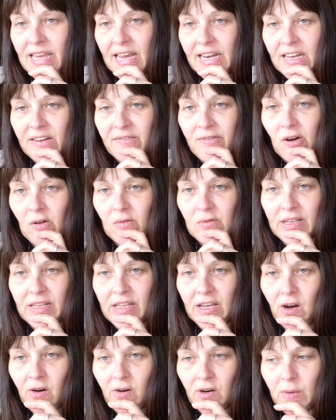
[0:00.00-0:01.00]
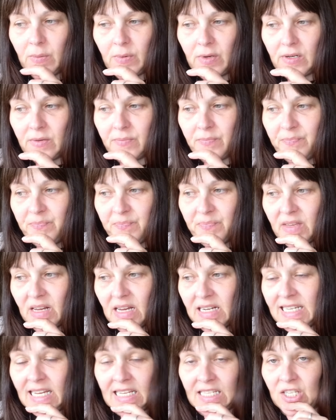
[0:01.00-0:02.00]
getting involved in the argument
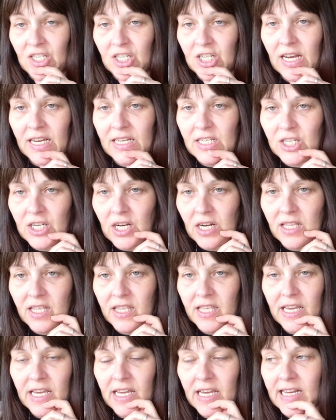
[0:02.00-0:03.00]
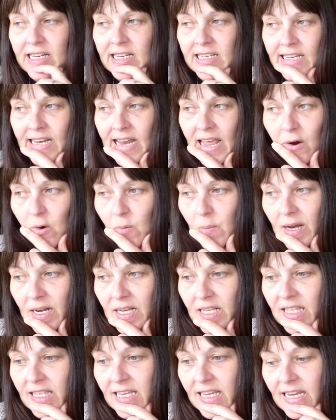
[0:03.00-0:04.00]
doesn't change anything, it doesn't help
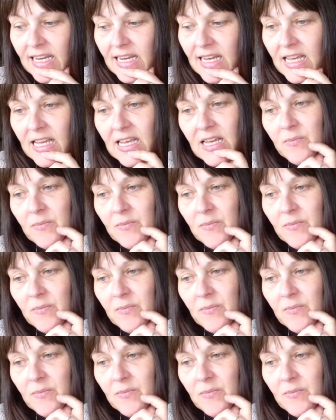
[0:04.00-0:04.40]
anything.